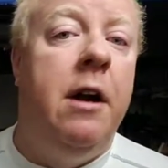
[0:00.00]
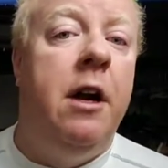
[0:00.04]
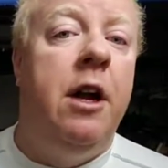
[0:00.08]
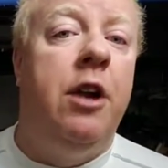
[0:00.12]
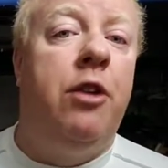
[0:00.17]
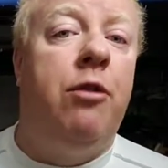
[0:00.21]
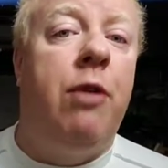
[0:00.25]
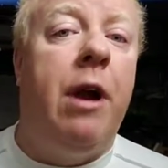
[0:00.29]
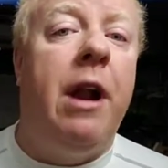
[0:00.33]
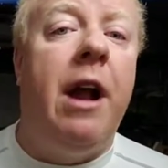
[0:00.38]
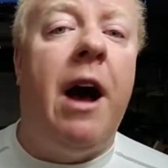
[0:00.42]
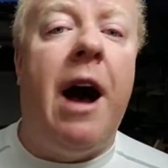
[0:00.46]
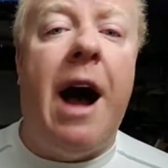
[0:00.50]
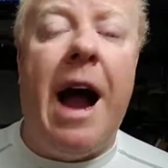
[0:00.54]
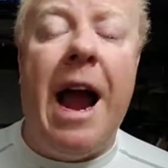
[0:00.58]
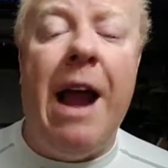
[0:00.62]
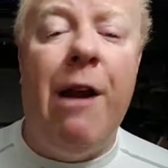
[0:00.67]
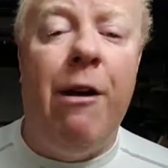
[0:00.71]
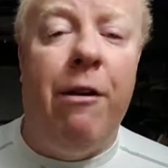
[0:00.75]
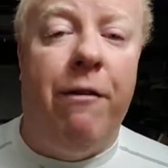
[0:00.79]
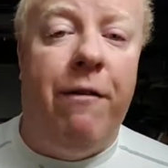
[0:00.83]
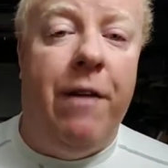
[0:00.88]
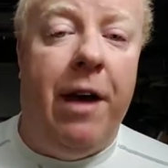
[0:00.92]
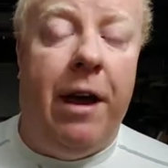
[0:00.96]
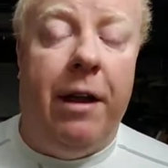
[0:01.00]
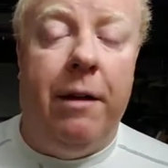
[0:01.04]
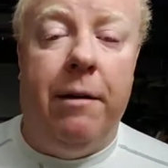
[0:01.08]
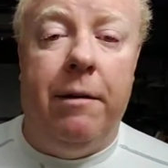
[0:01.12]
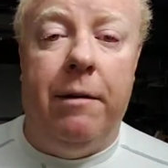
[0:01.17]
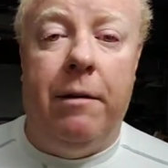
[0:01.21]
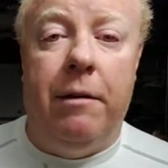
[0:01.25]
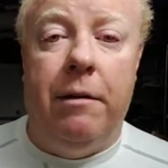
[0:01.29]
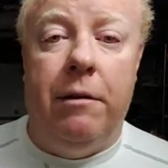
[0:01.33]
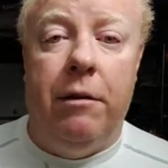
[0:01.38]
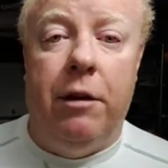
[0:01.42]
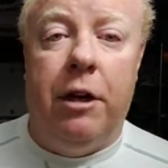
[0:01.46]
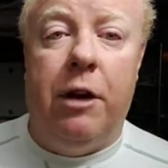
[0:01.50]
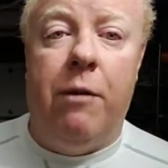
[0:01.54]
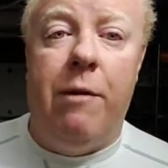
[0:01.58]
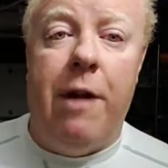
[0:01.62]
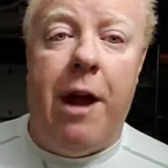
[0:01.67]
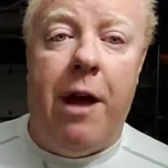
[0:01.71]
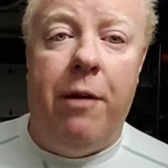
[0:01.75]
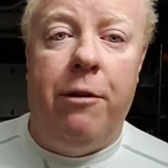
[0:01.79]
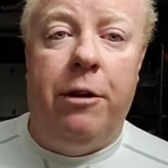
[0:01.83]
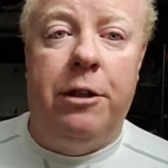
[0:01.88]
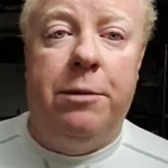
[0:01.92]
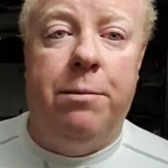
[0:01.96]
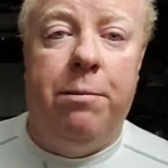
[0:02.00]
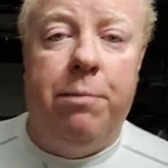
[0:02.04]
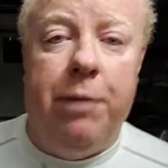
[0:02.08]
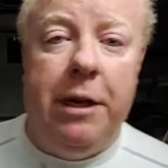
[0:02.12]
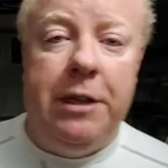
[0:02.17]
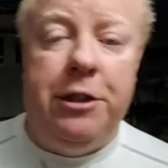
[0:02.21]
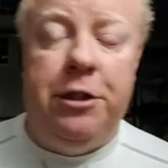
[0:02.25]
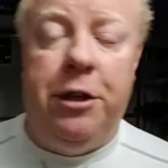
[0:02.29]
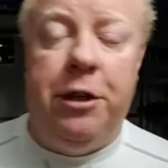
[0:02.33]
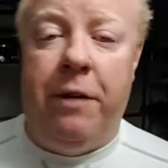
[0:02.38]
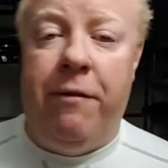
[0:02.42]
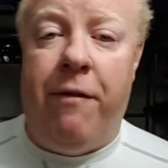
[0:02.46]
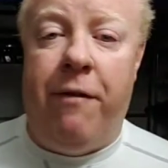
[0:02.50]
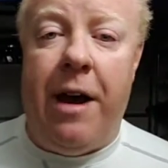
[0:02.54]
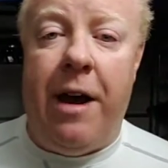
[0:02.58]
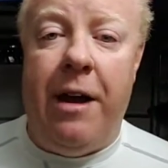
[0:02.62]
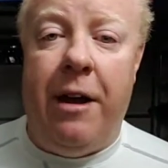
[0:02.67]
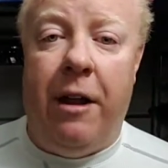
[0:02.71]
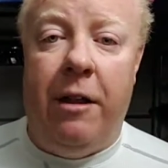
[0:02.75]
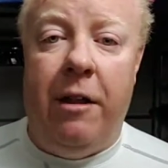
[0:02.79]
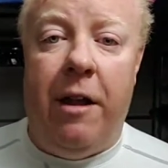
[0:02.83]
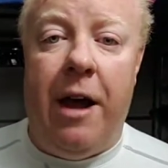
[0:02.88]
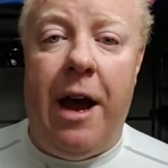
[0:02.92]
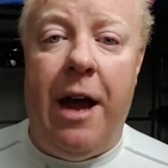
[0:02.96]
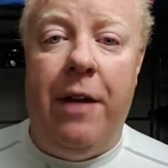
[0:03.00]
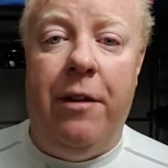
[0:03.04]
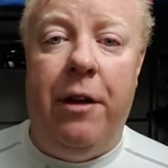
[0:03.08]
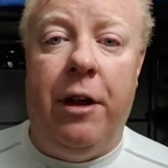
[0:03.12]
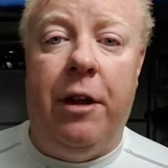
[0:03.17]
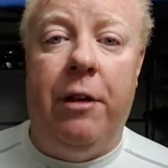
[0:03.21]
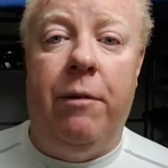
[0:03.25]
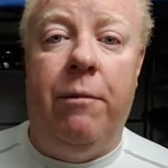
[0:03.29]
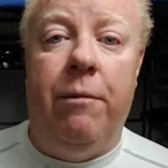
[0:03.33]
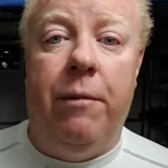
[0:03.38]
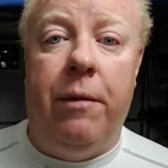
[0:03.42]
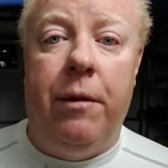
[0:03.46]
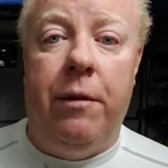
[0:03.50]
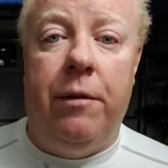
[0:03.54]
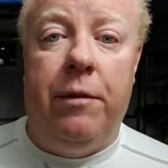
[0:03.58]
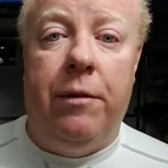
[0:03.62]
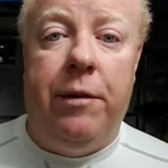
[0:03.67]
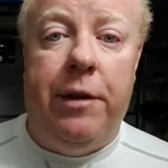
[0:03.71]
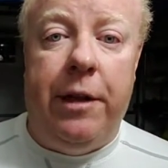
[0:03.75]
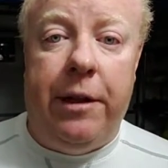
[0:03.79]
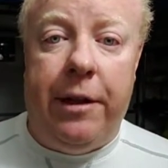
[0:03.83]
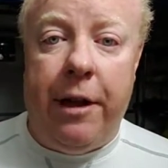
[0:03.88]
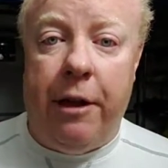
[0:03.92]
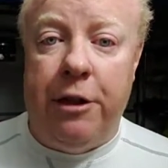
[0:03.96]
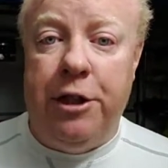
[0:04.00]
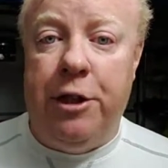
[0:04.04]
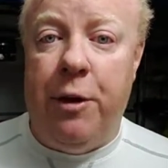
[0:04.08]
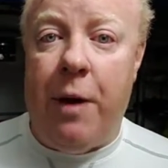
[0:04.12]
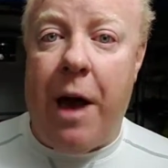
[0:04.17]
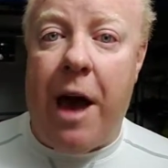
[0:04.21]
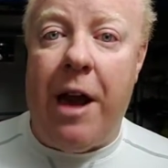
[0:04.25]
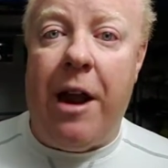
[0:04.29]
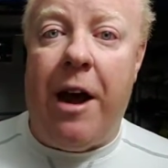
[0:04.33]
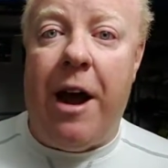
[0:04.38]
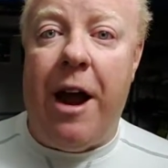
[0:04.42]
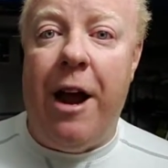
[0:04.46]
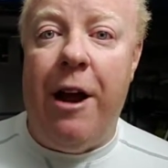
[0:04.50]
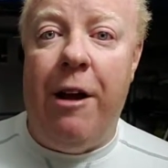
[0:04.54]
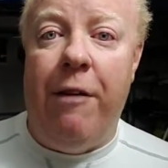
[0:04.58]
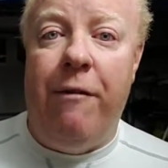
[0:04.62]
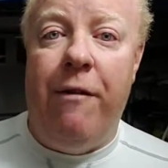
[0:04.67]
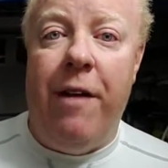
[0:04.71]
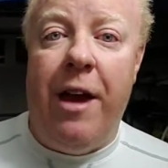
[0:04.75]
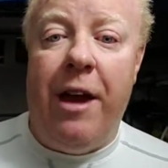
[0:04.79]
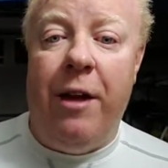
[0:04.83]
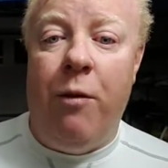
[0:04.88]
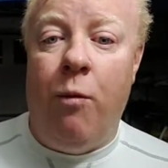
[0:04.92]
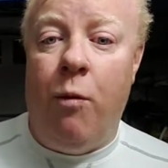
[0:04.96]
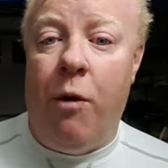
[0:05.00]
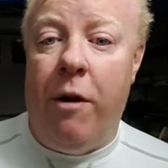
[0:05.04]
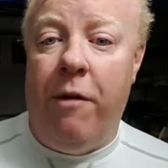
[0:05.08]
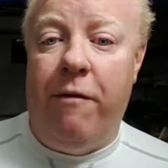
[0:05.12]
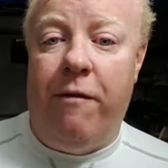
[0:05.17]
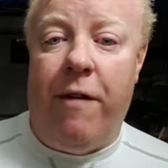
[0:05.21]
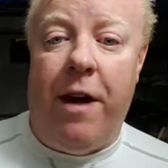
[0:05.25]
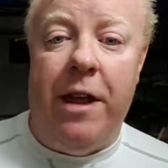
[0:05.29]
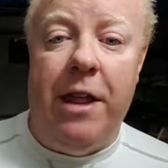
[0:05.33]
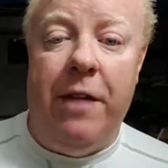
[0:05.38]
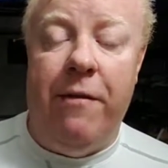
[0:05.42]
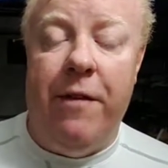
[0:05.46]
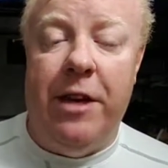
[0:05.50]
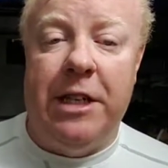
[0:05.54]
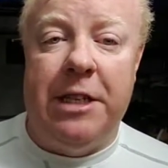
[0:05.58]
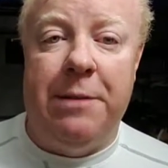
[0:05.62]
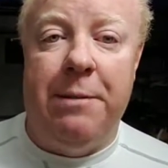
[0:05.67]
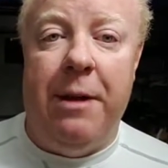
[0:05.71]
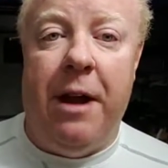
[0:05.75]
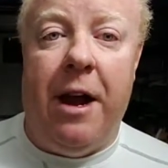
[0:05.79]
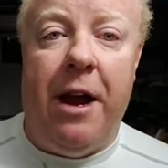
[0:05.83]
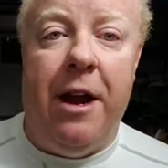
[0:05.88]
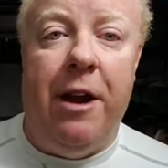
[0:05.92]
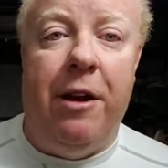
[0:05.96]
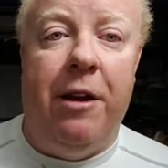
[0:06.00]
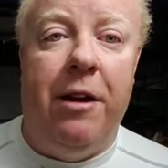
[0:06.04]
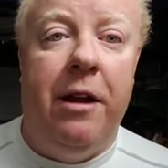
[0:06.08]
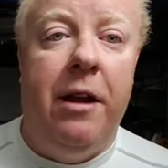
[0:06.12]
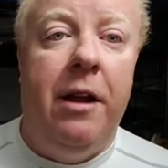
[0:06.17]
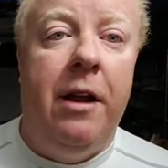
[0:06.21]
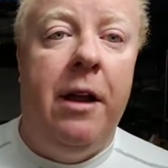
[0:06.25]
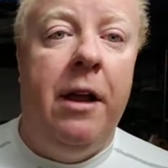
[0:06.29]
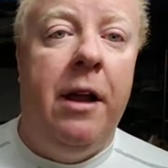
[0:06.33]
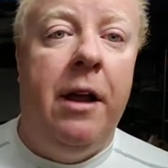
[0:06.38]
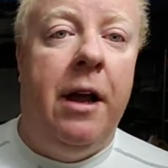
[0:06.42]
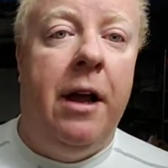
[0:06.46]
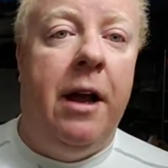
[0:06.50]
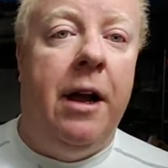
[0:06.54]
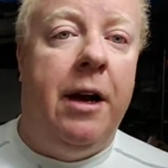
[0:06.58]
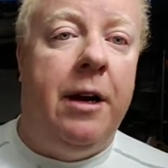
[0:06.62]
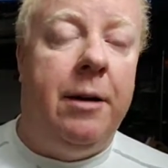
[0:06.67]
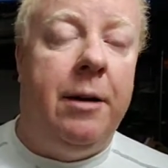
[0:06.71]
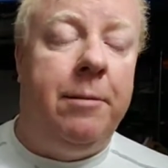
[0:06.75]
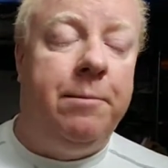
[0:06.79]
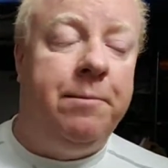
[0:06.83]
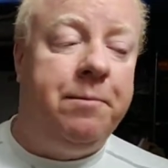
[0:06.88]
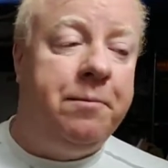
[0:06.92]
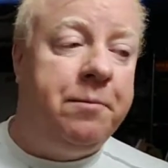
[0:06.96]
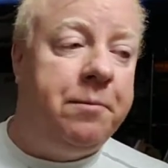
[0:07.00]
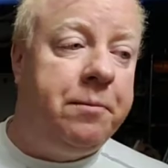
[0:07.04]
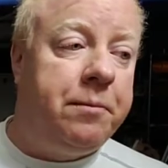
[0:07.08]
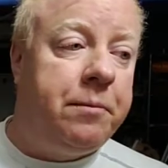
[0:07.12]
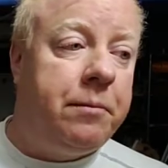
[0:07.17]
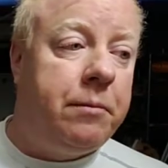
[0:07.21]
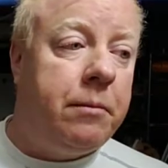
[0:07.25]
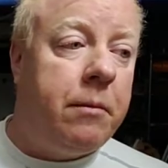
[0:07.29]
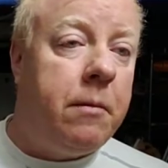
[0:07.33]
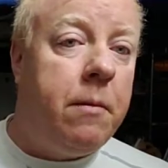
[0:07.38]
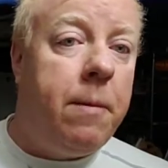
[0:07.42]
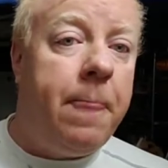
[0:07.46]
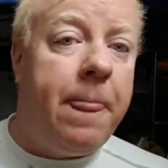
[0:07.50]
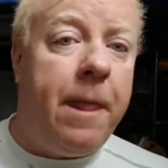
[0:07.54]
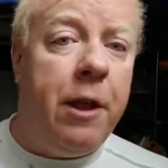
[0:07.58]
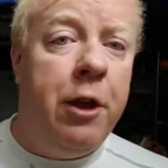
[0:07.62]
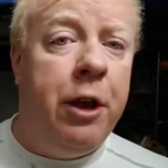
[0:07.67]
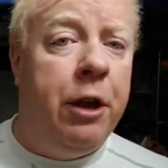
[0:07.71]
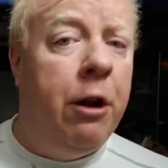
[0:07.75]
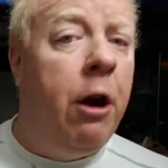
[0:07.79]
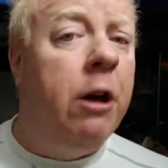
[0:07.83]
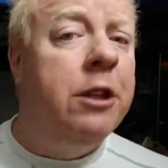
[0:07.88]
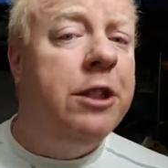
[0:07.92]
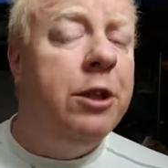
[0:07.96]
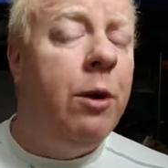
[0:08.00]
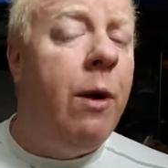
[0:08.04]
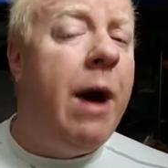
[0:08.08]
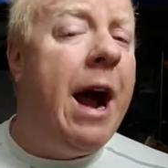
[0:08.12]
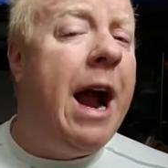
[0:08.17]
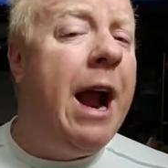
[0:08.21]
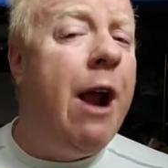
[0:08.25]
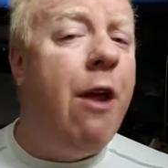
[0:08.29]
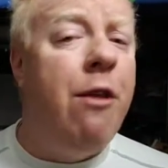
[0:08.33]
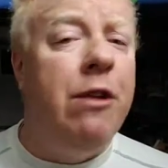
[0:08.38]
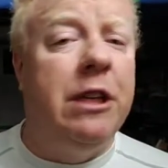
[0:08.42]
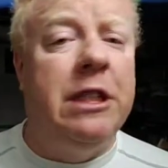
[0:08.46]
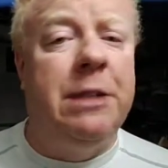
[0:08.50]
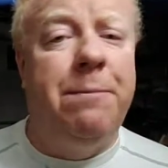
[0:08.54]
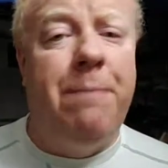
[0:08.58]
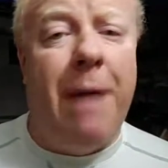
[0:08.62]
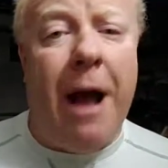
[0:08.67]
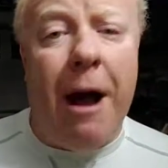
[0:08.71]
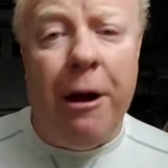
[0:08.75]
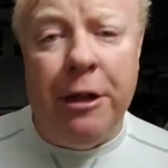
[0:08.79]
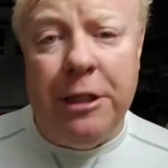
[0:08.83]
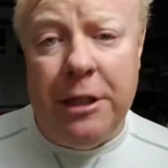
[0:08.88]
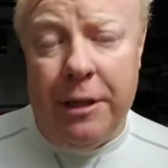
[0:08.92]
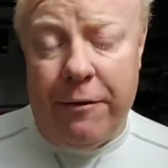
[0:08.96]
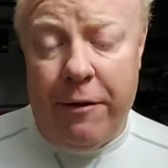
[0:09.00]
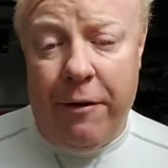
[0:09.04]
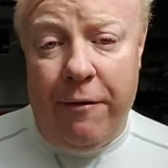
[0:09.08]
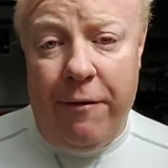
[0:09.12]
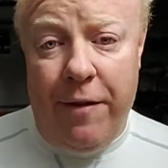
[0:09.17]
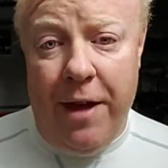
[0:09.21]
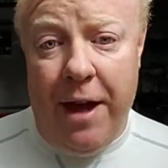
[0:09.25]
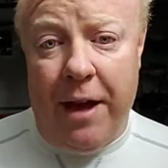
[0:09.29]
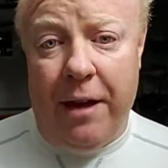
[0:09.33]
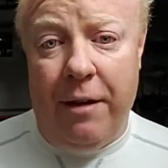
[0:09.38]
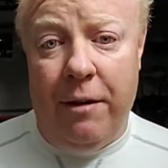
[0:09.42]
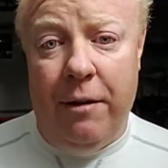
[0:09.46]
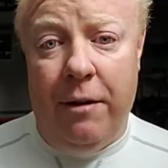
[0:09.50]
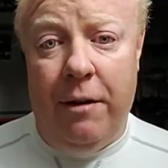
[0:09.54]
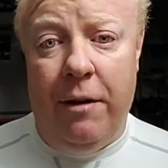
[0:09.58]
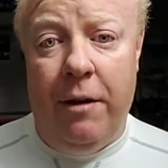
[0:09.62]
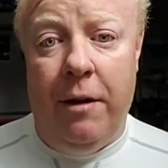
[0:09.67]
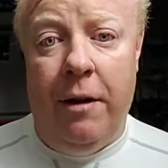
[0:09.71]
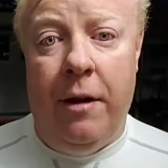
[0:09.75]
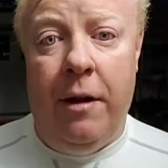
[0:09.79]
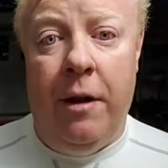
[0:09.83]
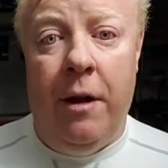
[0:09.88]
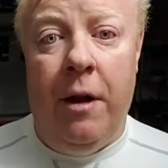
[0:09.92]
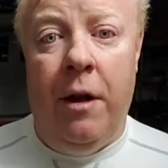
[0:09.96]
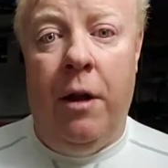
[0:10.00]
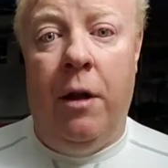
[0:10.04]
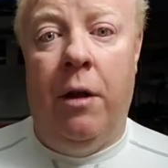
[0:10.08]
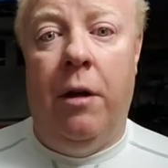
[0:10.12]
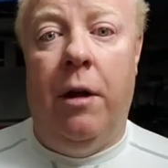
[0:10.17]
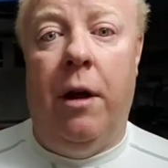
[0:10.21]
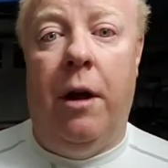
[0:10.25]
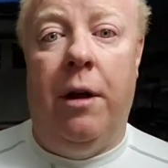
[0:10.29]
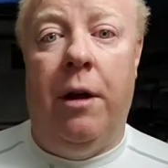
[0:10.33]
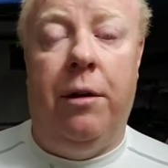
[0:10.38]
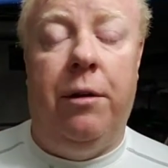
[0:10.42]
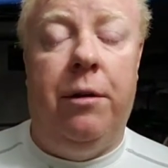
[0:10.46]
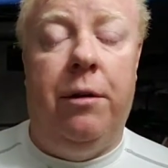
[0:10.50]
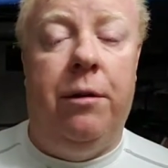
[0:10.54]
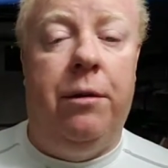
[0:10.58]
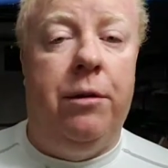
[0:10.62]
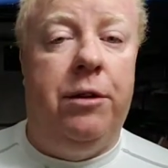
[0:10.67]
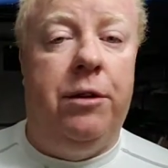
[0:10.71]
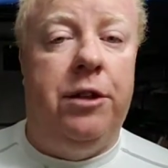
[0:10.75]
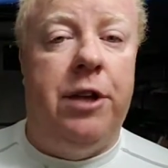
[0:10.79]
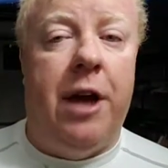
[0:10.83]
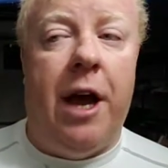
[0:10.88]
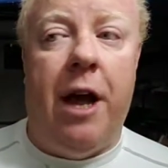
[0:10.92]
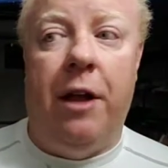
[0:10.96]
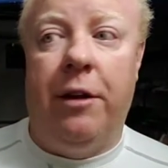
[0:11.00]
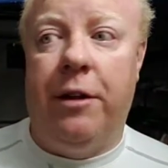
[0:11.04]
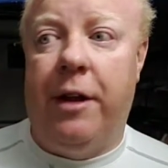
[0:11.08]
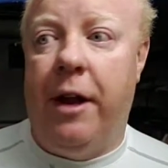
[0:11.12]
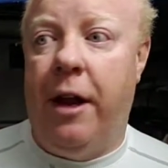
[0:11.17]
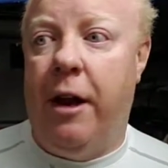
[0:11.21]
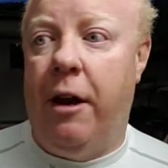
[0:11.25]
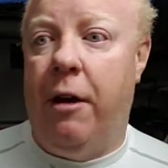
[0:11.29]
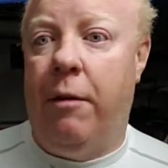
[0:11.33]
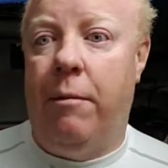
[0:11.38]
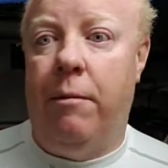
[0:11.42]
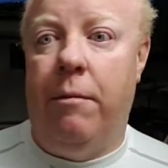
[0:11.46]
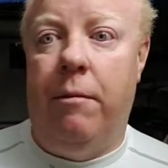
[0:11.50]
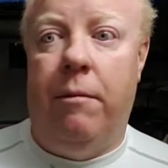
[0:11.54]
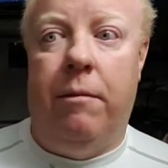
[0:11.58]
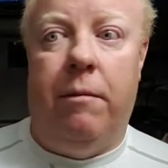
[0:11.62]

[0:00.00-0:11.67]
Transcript: Try to hire a vet. Look around. There's places you can find online that tells you how to hire a vet and where to find the vets to be hired. You can also hire the spouse of a vet, do childcare,